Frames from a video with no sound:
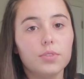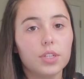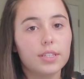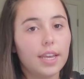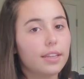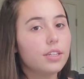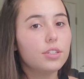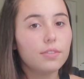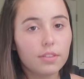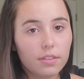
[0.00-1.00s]
just take
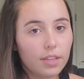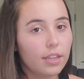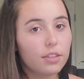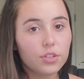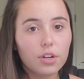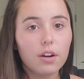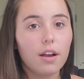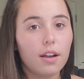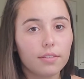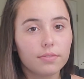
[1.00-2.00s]
the shirt
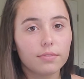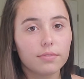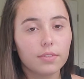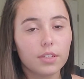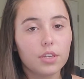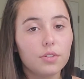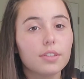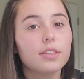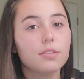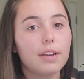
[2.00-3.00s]
off,
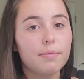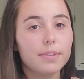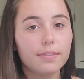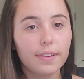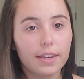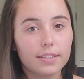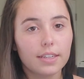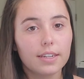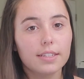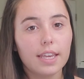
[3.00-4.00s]
use it to wipe his face
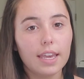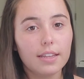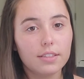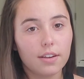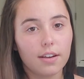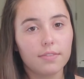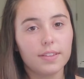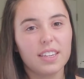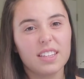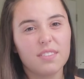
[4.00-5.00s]
and his hands off,
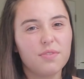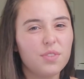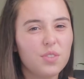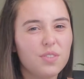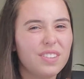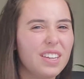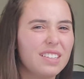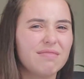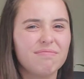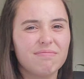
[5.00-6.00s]
like get the food,
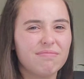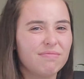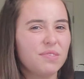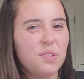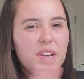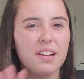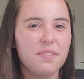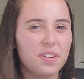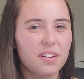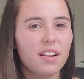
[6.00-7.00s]
get
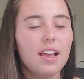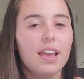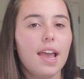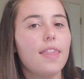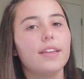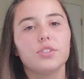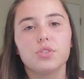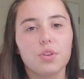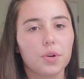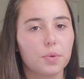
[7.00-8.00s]
whatever, and then
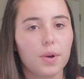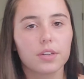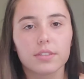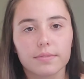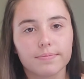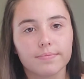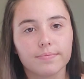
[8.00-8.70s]
just throw it in the wash.